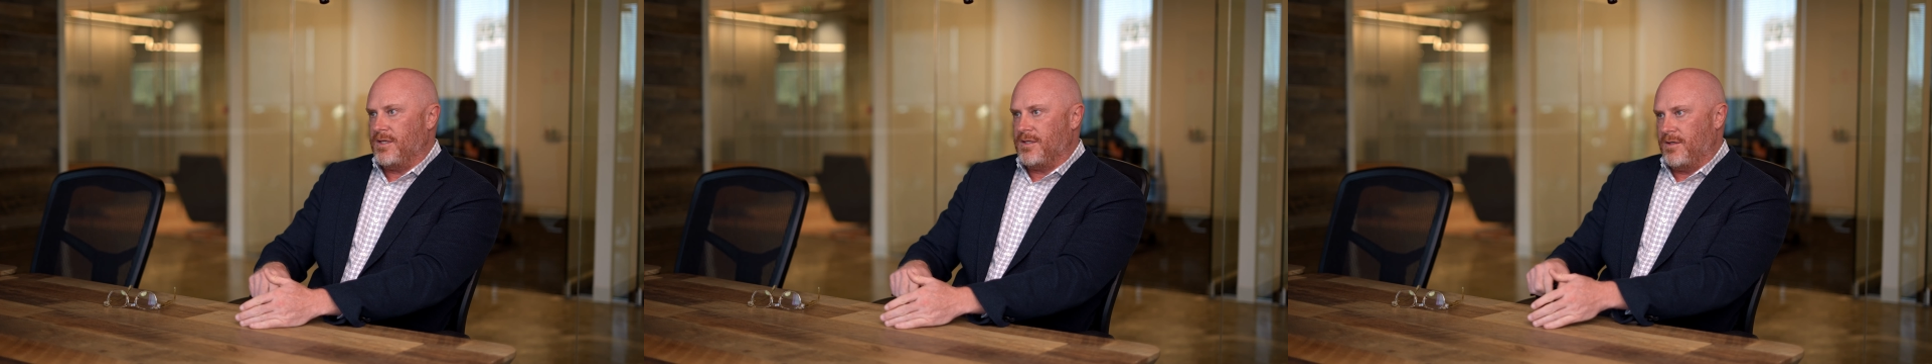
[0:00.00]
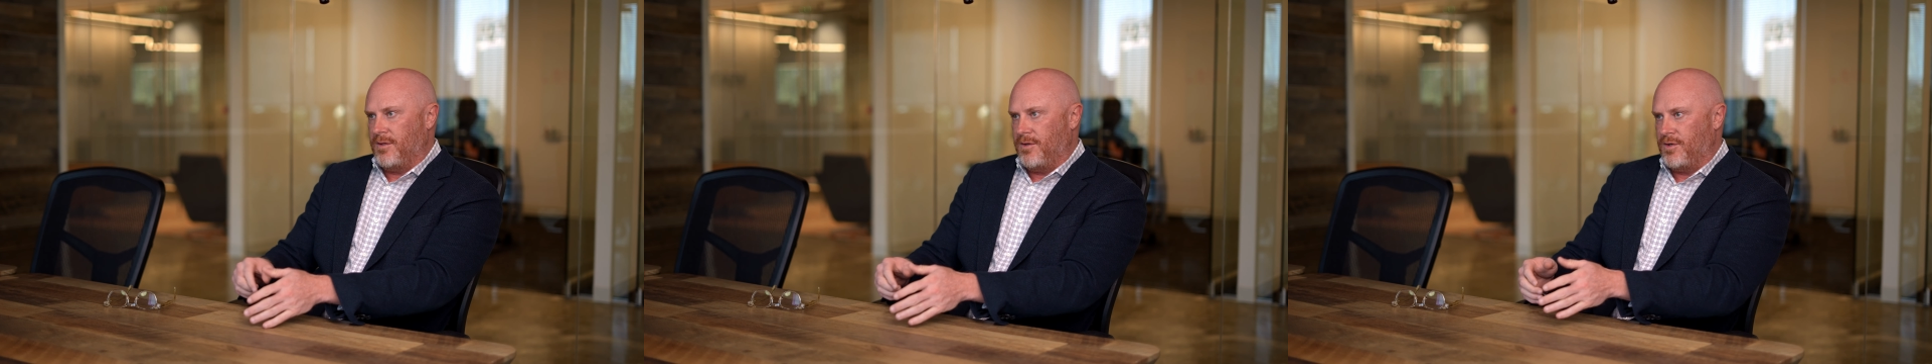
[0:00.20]

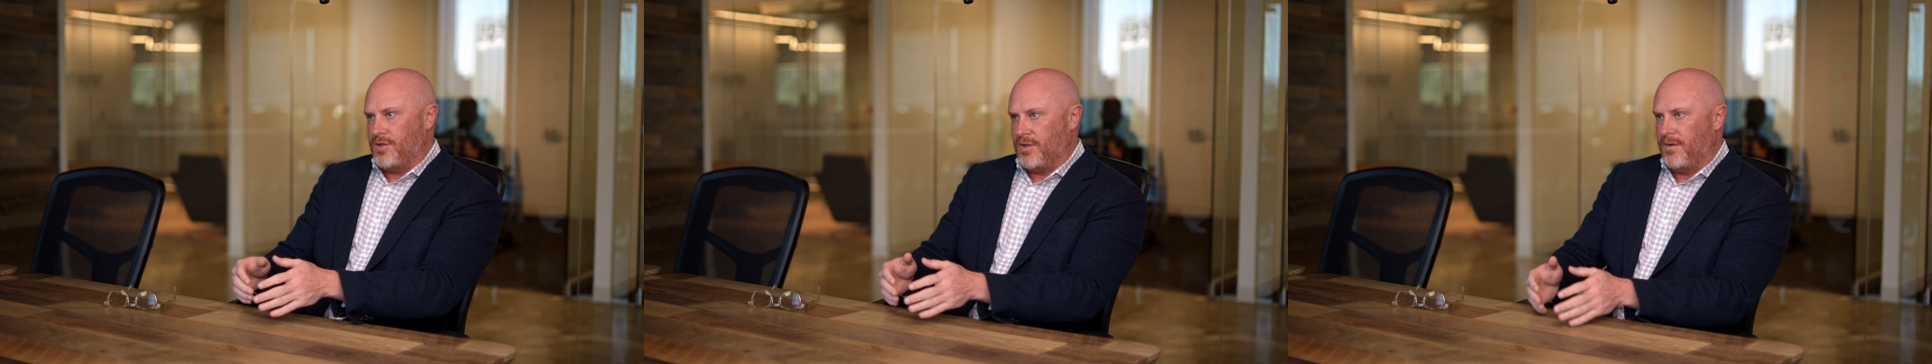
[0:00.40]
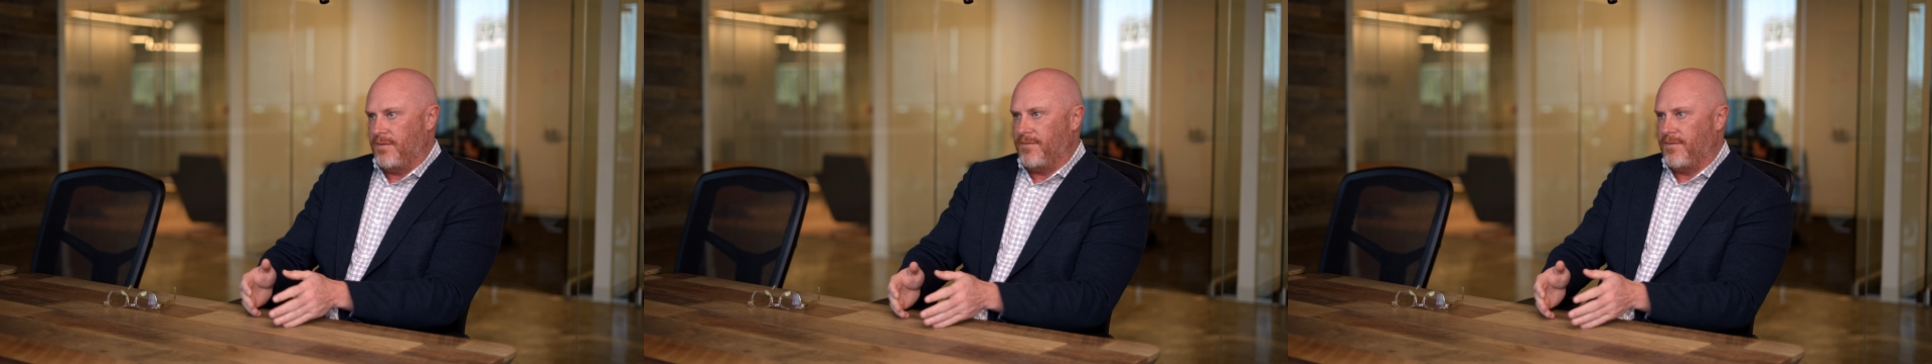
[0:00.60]

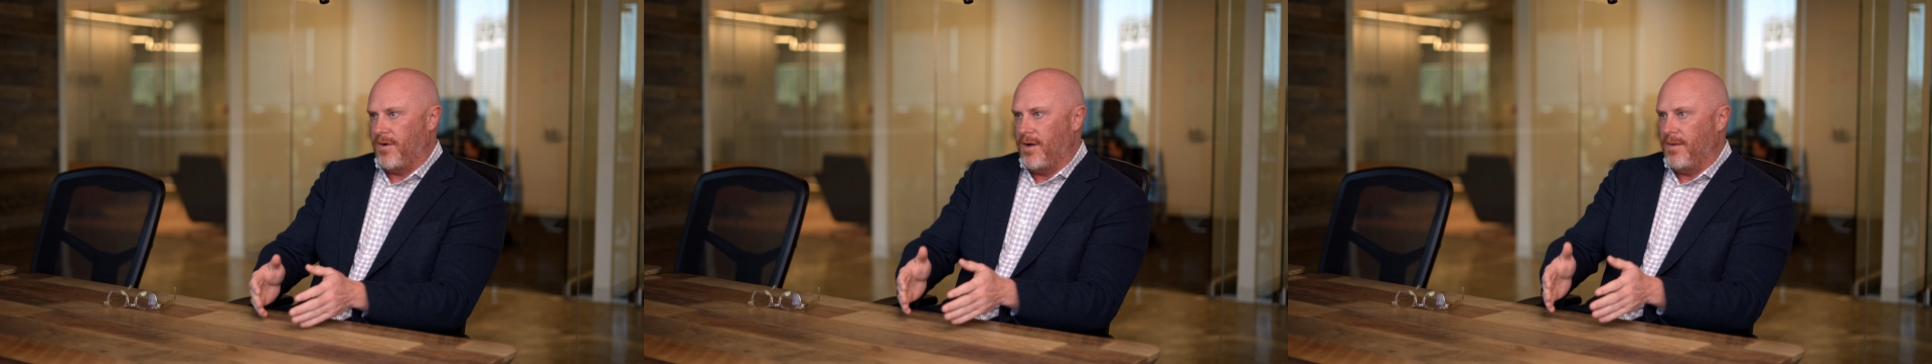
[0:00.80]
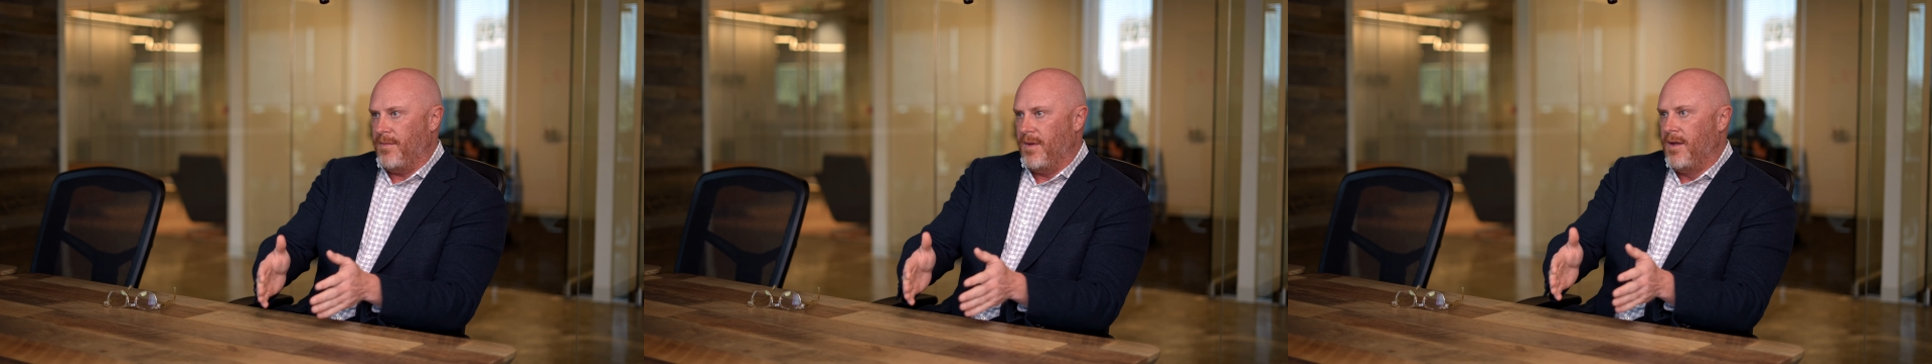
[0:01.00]
solution
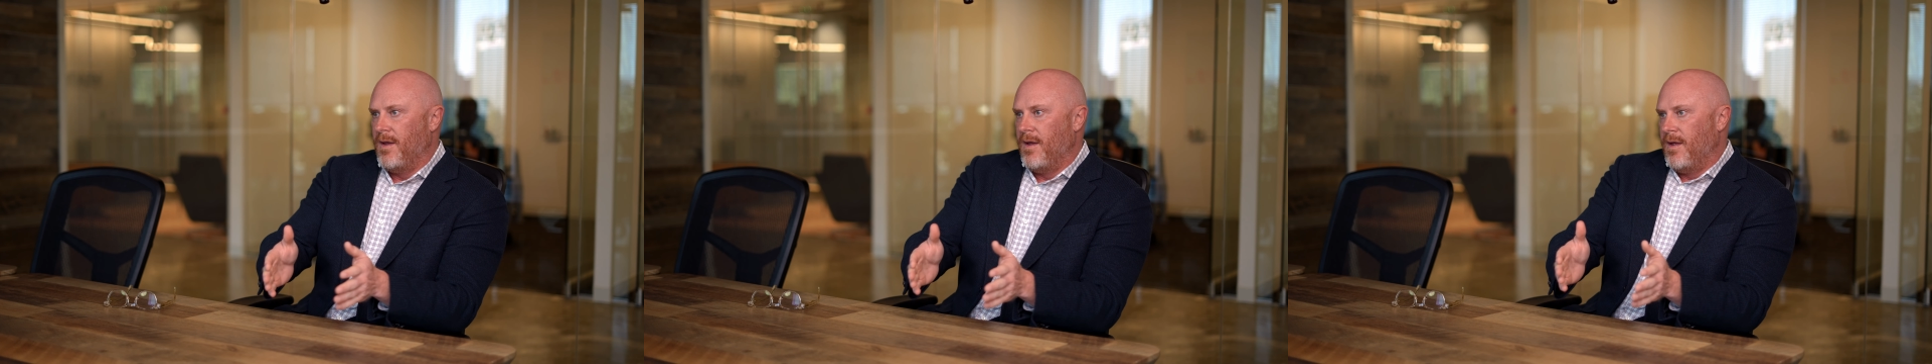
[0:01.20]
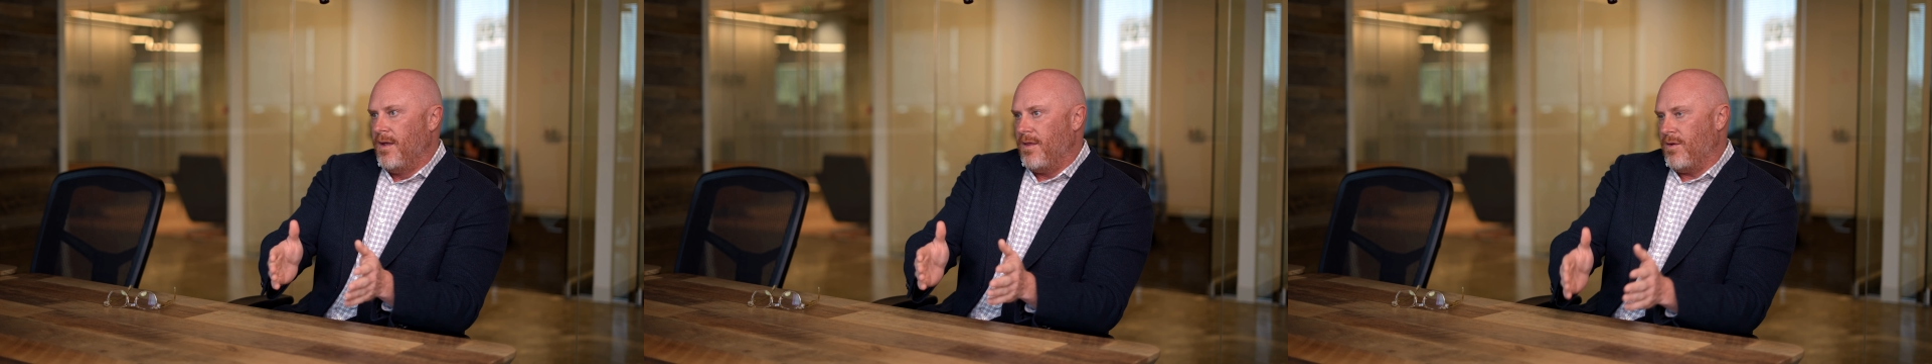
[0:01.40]
from
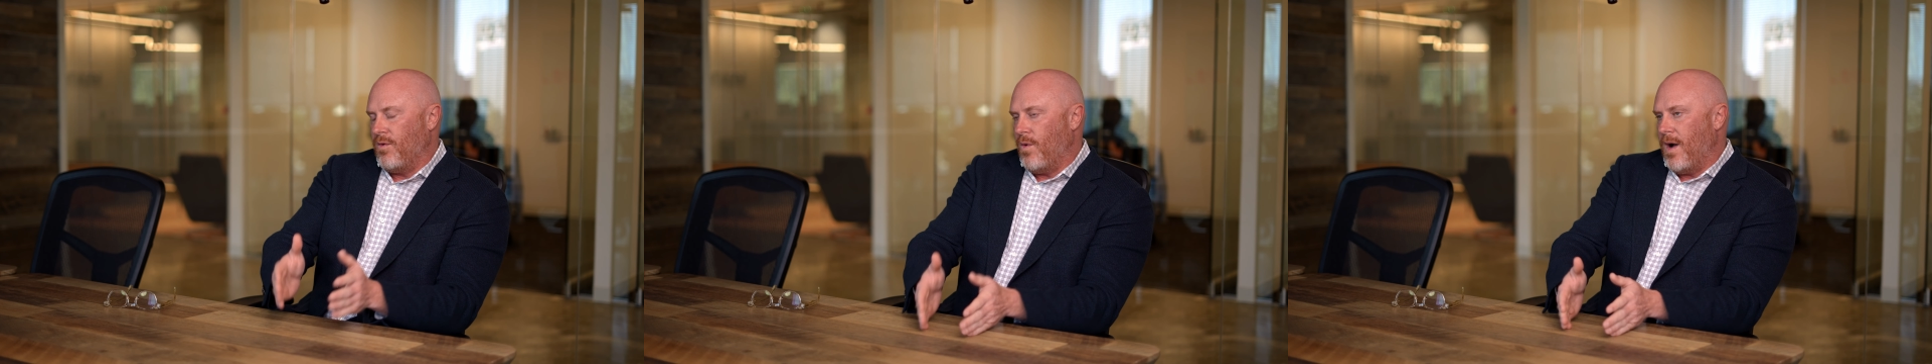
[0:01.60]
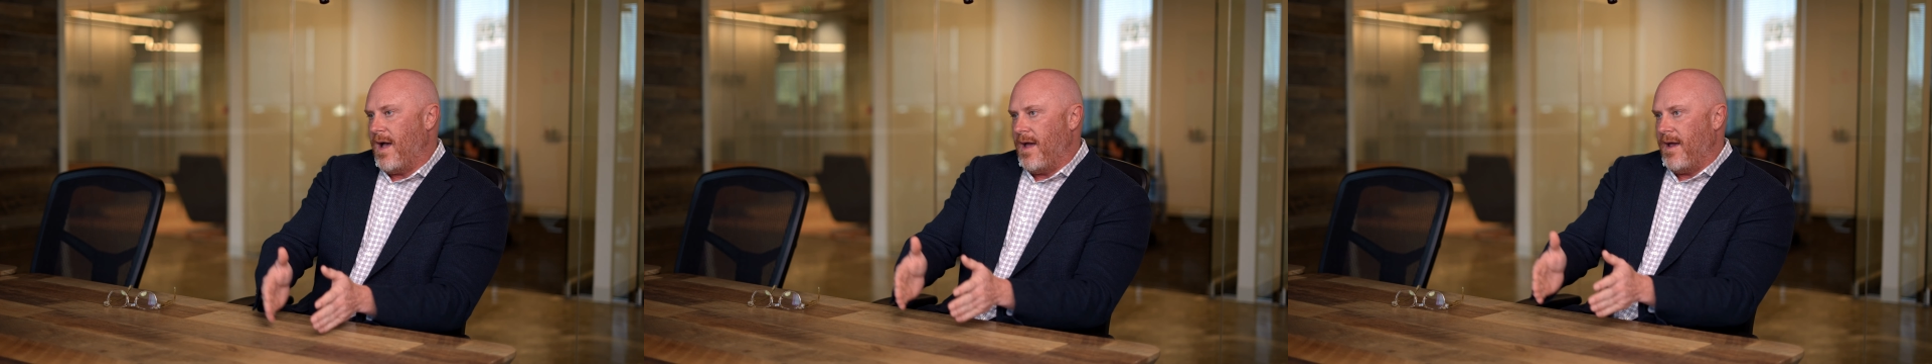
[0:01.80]
the
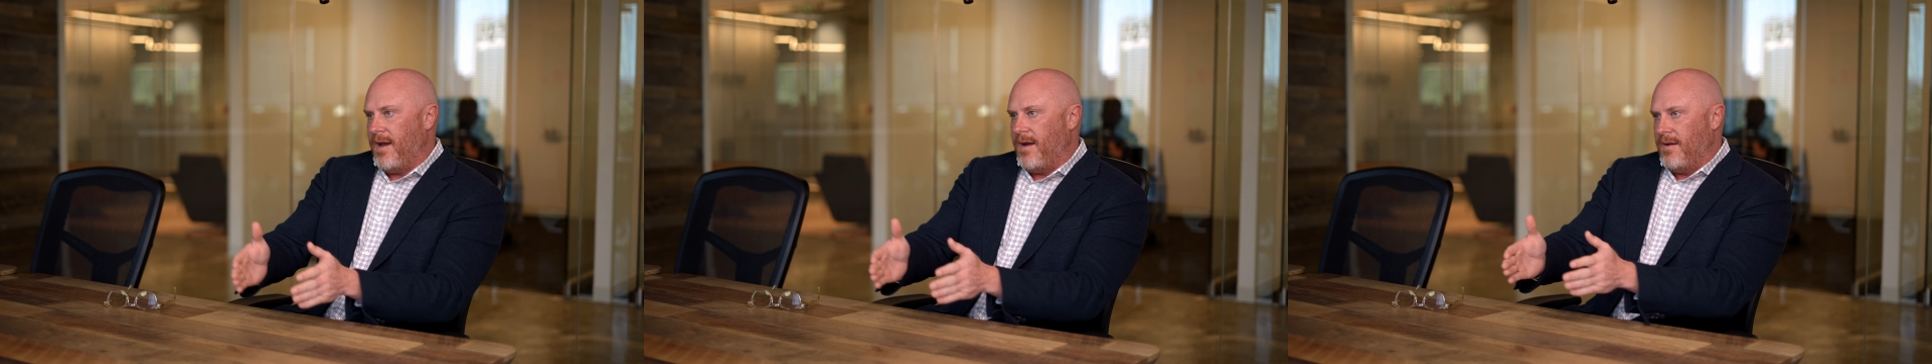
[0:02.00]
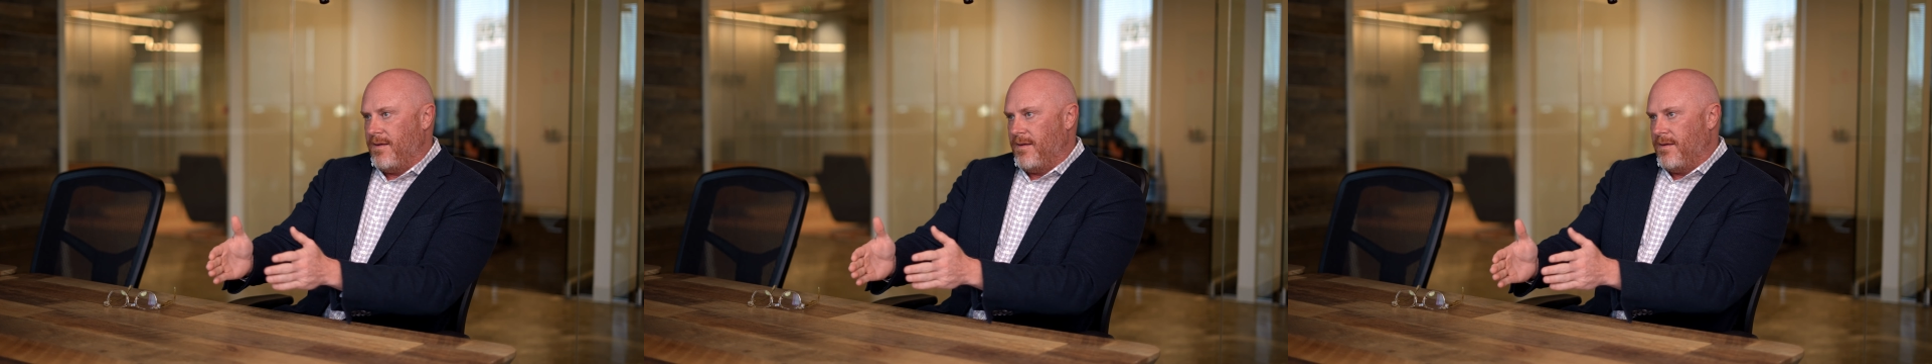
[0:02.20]
why,